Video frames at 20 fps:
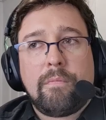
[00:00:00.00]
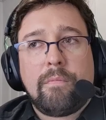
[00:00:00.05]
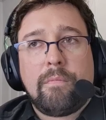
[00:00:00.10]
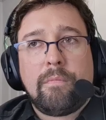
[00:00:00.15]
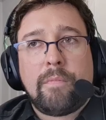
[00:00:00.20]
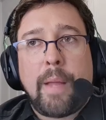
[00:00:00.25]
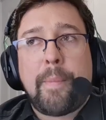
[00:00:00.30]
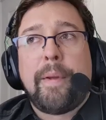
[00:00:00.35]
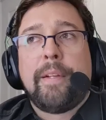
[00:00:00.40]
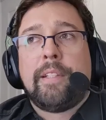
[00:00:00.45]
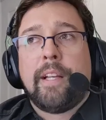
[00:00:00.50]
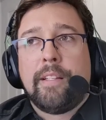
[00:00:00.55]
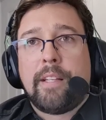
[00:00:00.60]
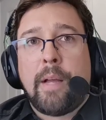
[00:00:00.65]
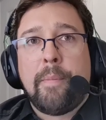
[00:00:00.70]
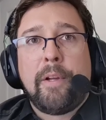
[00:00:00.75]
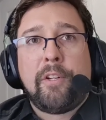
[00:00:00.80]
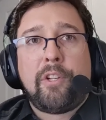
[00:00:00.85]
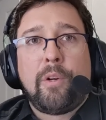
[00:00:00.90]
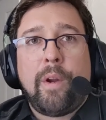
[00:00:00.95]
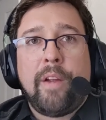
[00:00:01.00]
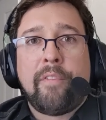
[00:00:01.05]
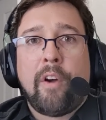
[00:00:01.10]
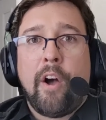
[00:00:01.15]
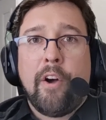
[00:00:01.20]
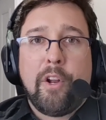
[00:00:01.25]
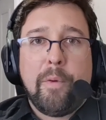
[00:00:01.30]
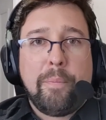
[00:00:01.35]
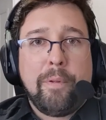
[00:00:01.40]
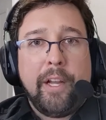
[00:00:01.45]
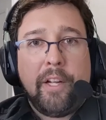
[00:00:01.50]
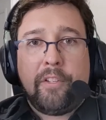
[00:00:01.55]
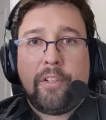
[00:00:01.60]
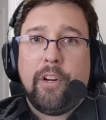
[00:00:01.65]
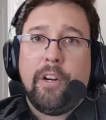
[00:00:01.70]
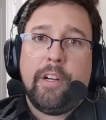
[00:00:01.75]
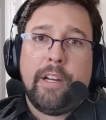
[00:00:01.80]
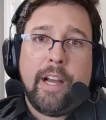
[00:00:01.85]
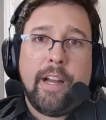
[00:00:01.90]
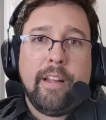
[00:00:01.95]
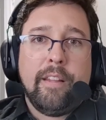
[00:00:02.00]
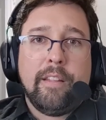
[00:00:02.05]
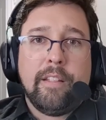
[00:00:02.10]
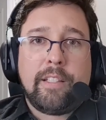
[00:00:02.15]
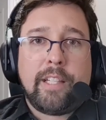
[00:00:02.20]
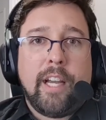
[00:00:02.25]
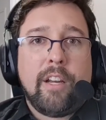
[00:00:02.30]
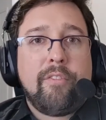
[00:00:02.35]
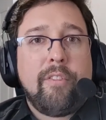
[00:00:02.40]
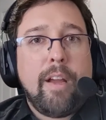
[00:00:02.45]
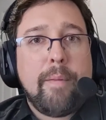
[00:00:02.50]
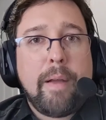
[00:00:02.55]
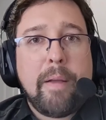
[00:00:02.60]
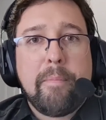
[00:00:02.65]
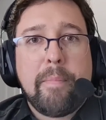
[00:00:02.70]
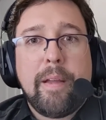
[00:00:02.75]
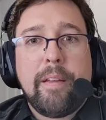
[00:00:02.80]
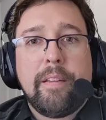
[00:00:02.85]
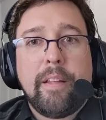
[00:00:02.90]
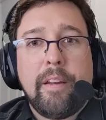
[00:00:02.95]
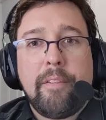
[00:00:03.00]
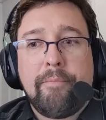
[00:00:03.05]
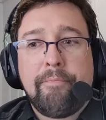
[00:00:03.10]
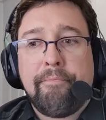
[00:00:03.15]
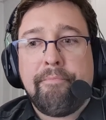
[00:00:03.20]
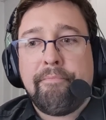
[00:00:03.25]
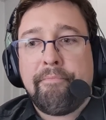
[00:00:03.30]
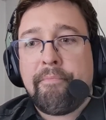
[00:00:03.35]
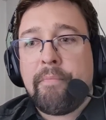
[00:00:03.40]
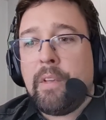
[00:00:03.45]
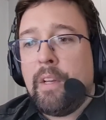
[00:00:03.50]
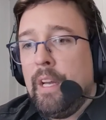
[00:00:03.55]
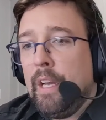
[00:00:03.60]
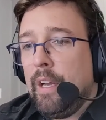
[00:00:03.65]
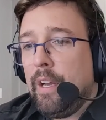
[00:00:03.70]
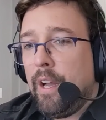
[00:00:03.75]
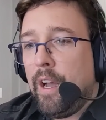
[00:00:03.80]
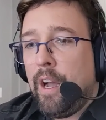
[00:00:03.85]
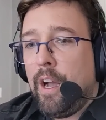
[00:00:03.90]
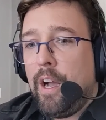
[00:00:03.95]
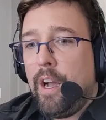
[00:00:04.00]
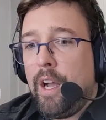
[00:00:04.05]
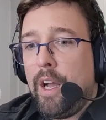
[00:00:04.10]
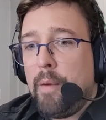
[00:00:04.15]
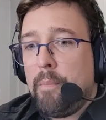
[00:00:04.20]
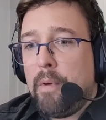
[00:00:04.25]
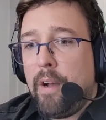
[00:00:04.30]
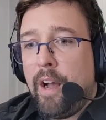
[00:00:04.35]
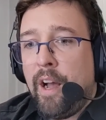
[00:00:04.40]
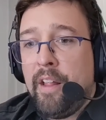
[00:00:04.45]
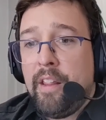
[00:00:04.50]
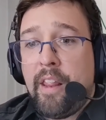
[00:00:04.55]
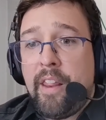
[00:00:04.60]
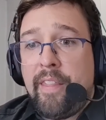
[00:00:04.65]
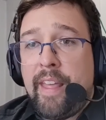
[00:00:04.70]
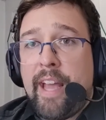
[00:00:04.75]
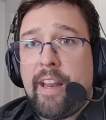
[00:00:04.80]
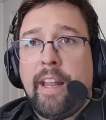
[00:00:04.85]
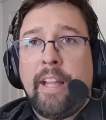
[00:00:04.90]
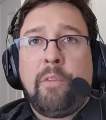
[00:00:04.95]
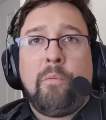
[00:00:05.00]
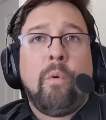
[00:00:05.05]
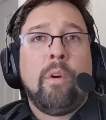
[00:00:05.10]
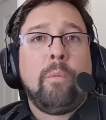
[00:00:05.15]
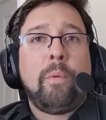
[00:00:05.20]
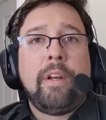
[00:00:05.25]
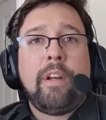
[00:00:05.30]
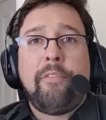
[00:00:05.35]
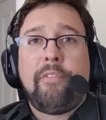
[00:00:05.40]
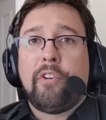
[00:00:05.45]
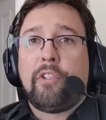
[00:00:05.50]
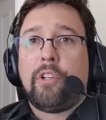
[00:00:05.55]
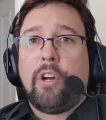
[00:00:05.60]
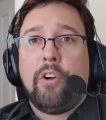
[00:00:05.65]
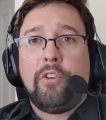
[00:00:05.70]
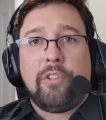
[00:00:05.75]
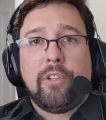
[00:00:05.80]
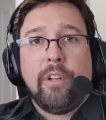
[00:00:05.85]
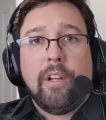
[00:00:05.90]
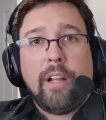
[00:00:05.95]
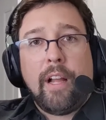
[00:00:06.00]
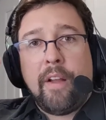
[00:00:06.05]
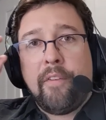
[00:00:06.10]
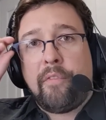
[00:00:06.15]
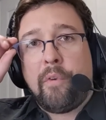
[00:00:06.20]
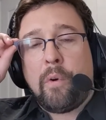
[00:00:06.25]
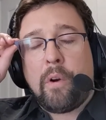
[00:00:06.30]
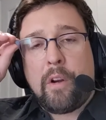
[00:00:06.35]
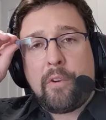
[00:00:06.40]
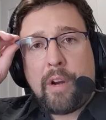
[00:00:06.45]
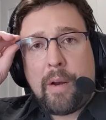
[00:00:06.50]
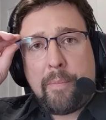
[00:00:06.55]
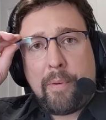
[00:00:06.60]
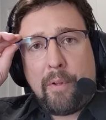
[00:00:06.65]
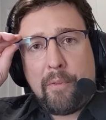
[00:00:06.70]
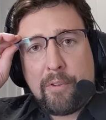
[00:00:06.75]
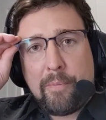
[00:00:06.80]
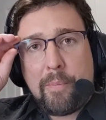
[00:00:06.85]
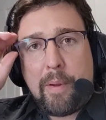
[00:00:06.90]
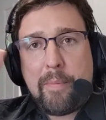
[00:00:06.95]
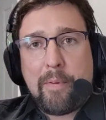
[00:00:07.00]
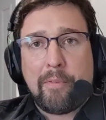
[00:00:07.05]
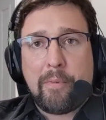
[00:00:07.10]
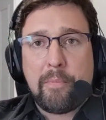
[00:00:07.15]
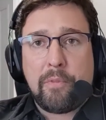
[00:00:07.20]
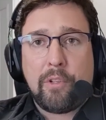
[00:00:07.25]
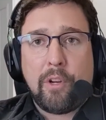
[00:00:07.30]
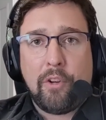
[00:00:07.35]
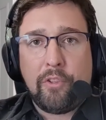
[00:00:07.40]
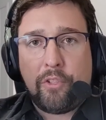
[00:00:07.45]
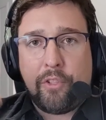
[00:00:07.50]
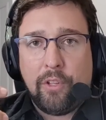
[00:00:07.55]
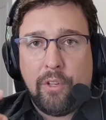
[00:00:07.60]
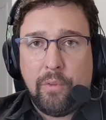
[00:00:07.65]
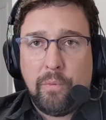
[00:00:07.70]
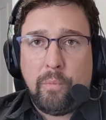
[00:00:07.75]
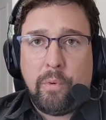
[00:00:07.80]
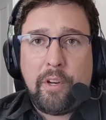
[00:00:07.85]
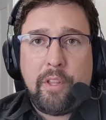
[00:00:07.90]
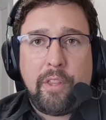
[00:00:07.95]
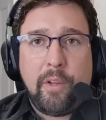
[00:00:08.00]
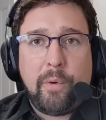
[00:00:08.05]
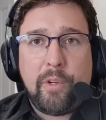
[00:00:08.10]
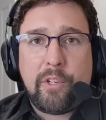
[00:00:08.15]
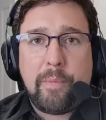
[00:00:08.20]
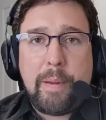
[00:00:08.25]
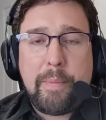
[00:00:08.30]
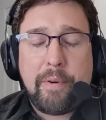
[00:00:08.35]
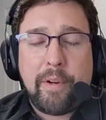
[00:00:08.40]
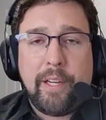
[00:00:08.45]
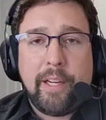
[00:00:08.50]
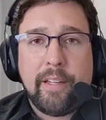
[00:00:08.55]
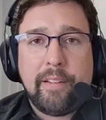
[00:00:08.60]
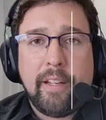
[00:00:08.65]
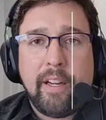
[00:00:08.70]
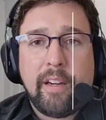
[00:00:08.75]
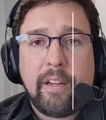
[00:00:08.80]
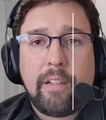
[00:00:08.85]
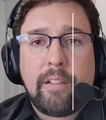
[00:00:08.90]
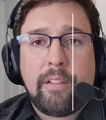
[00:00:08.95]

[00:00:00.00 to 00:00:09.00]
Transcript: that makes sense i'll make sure we have autoplay turned on in the sketchfab embed then um, other than that like what do we need for social if we're going to try to pull some people from social what do you think we should be putting on there